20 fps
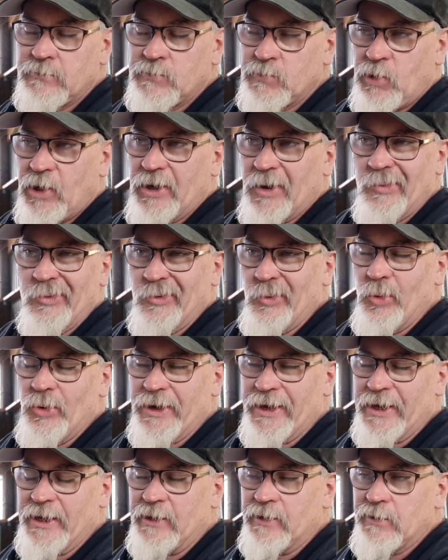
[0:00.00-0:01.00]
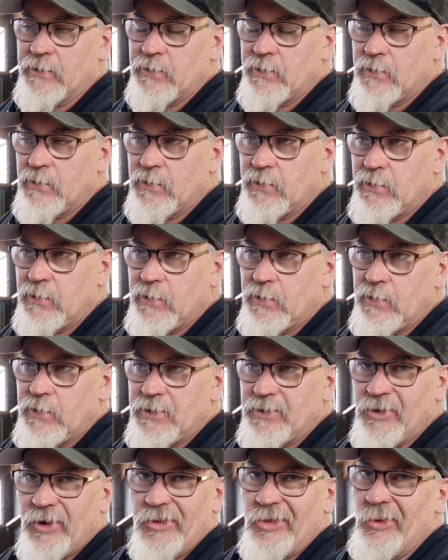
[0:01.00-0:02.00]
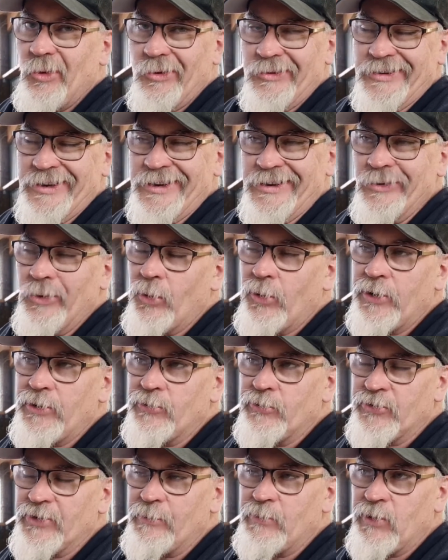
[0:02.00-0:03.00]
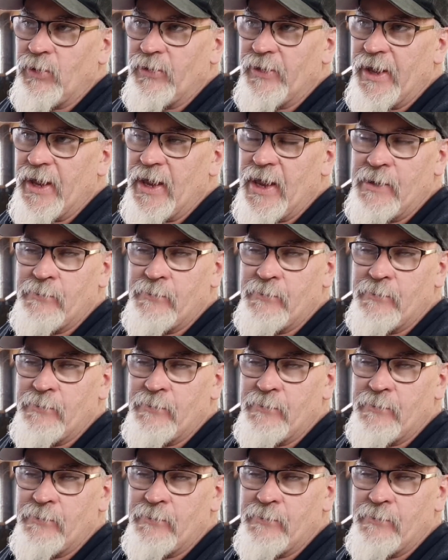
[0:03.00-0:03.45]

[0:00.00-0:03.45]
like I'm talking like 99 or something like that,